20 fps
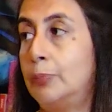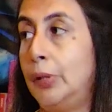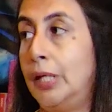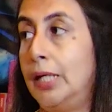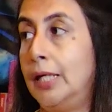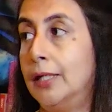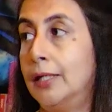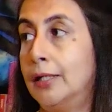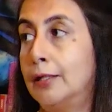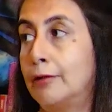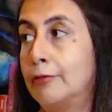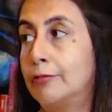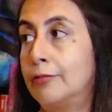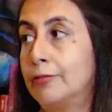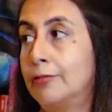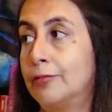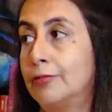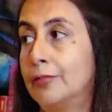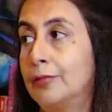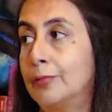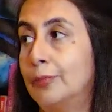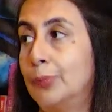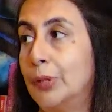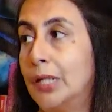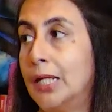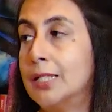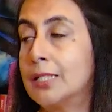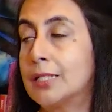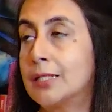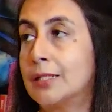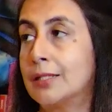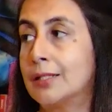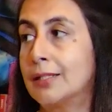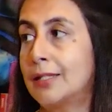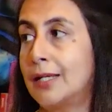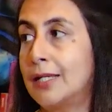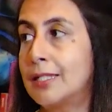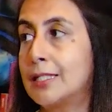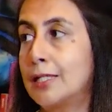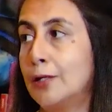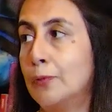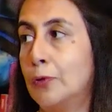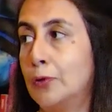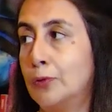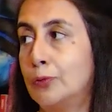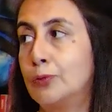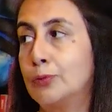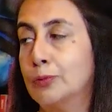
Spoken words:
Paying enough. But I still want to